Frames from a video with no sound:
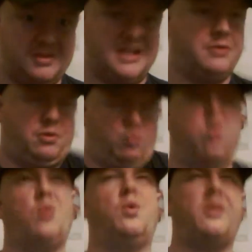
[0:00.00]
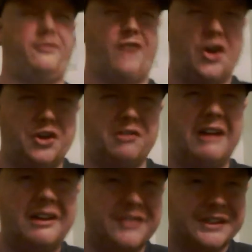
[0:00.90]
saying, what the fuck are you
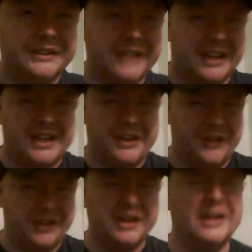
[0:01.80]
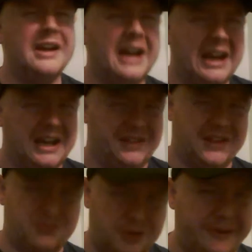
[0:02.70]
laughing at? That kind of thing. They
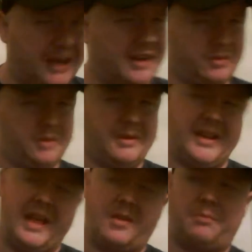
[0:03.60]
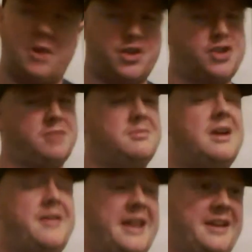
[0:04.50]
get really angry with him and they end up punching him,
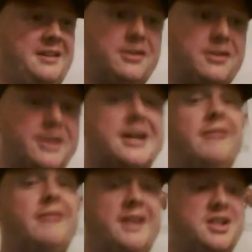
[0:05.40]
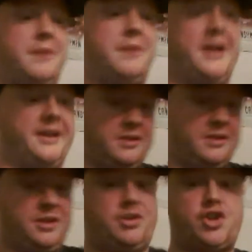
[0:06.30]
and then he retaliates by
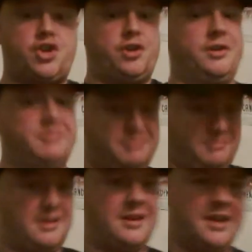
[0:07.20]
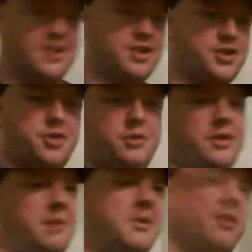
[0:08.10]
shooting them. He shoots 2 of
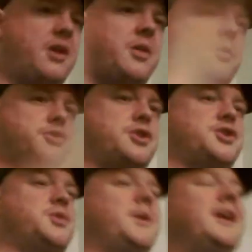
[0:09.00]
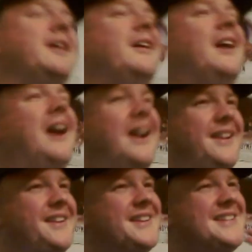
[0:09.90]
them, the other one runs away,
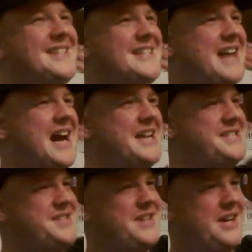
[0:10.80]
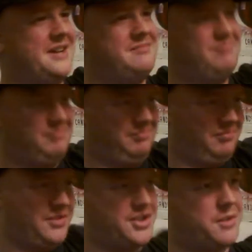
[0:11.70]
and as the
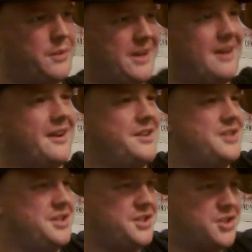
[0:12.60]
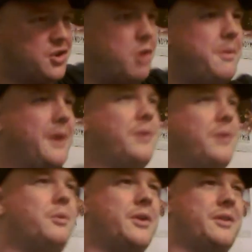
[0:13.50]
subway carriage is stopping,